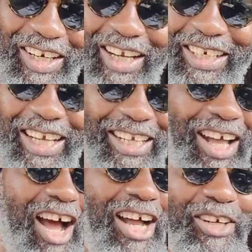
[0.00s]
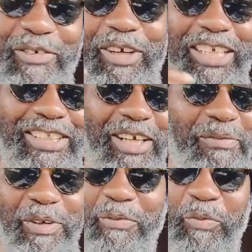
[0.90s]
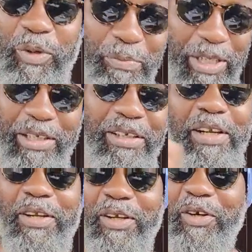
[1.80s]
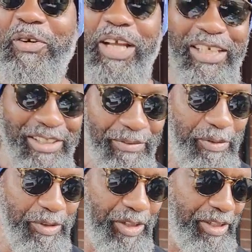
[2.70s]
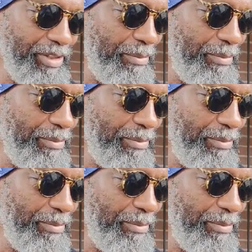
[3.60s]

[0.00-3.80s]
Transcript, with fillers: like like God creates stuff, or we be. Create stuff. I'm sorry,